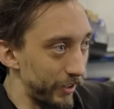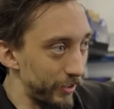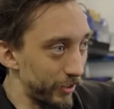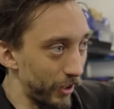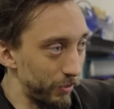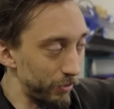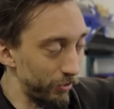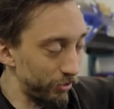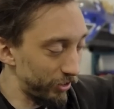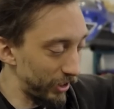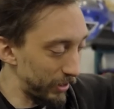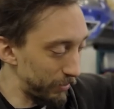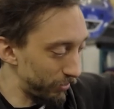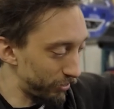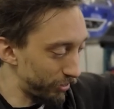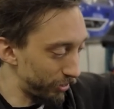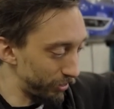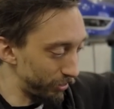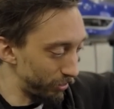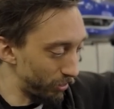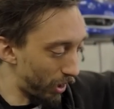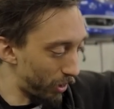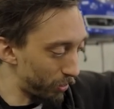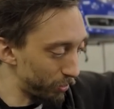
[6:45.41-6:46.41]
they don't seem
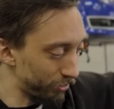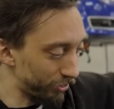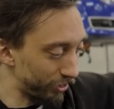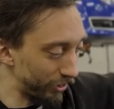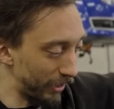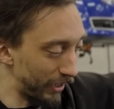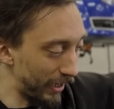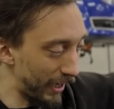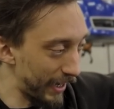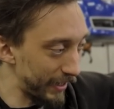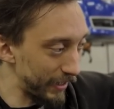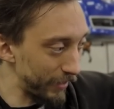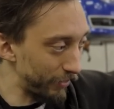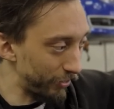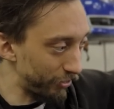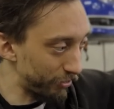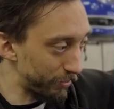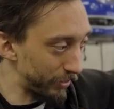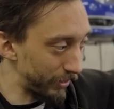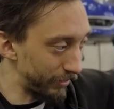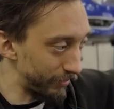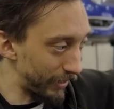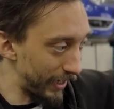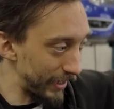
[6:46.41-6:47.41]
to alter any of the
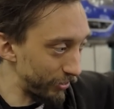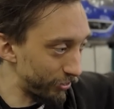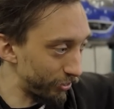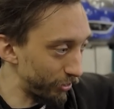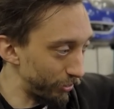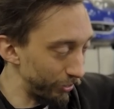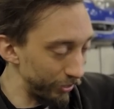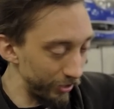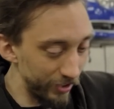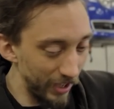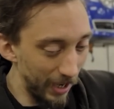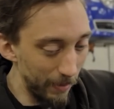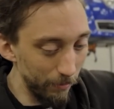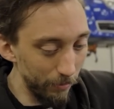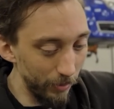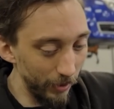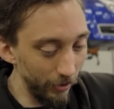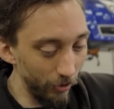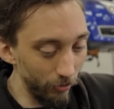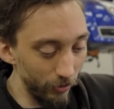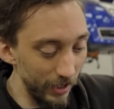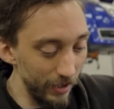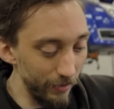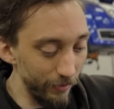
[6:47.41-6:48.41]
spring rates or the
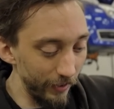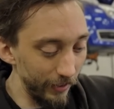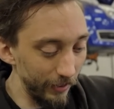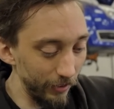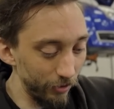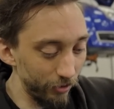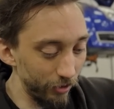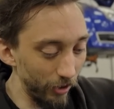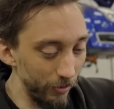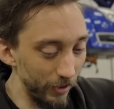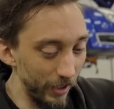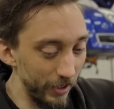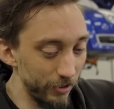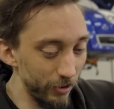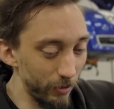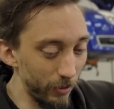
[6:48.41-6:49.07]
damping or anything, so they